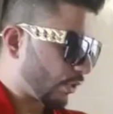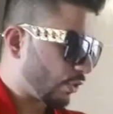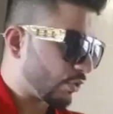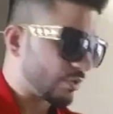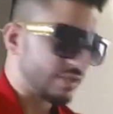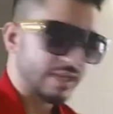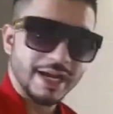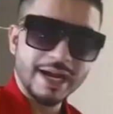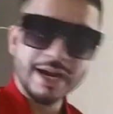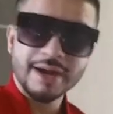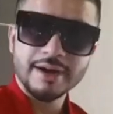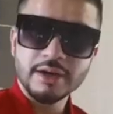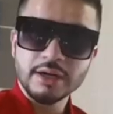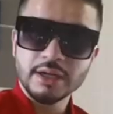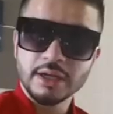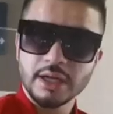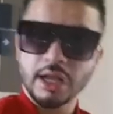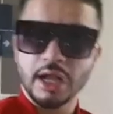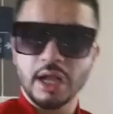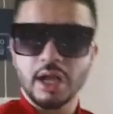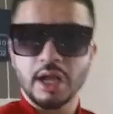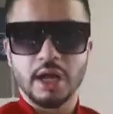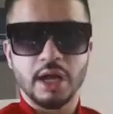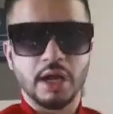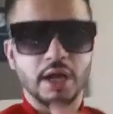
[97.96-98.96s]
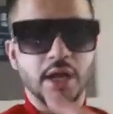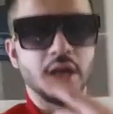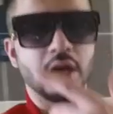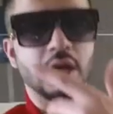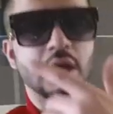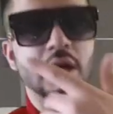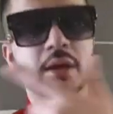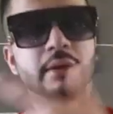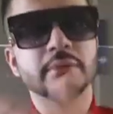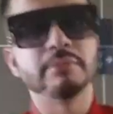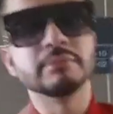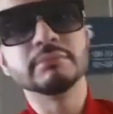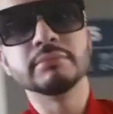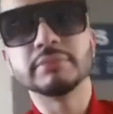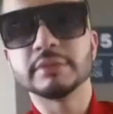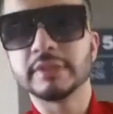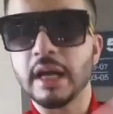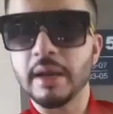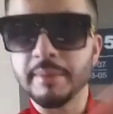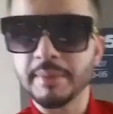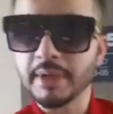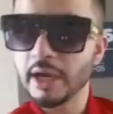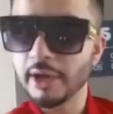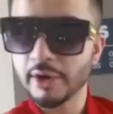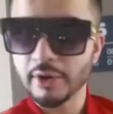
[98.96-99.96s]
um, Zer, uh,
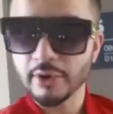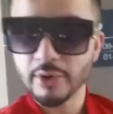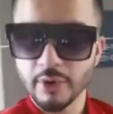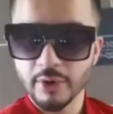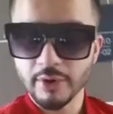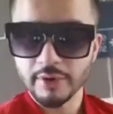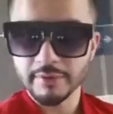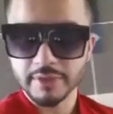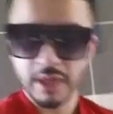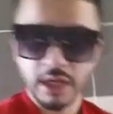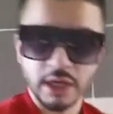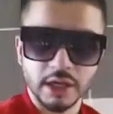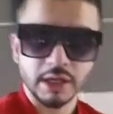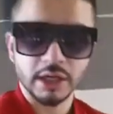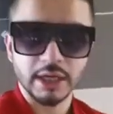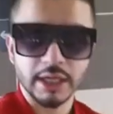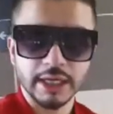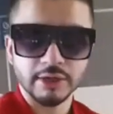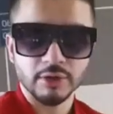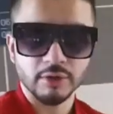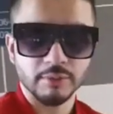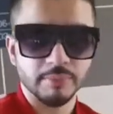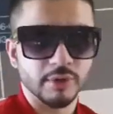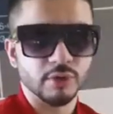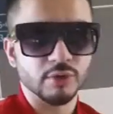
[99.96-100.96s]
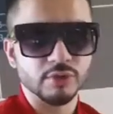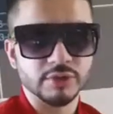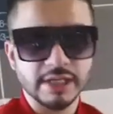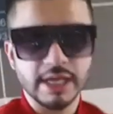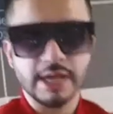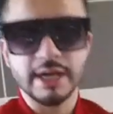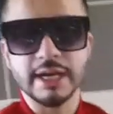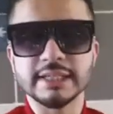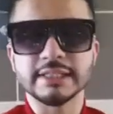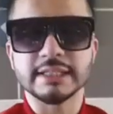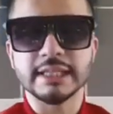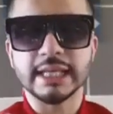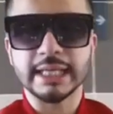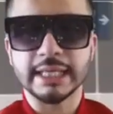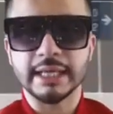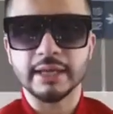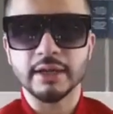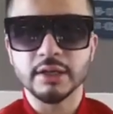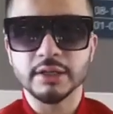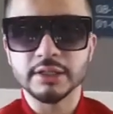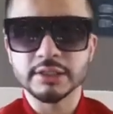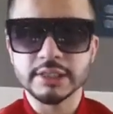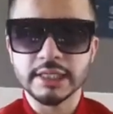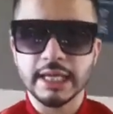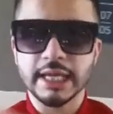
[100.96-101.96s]
Sami, I don't know if they're gonna link us, or Zer is
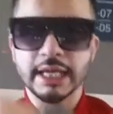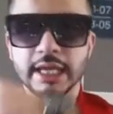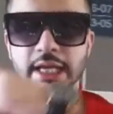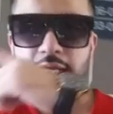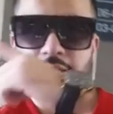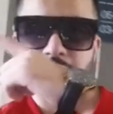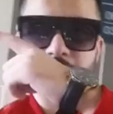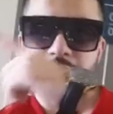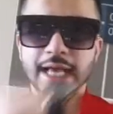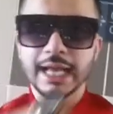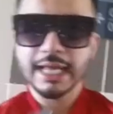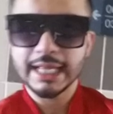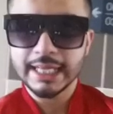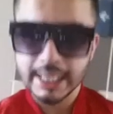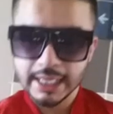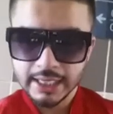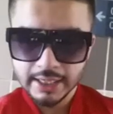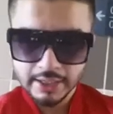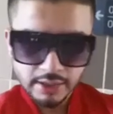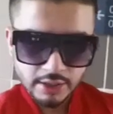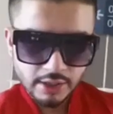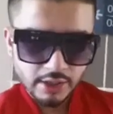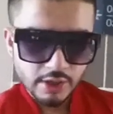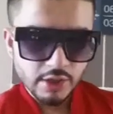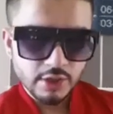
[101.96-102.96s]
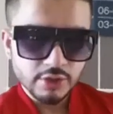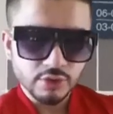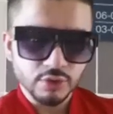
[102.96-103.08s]
linking us in Lai King,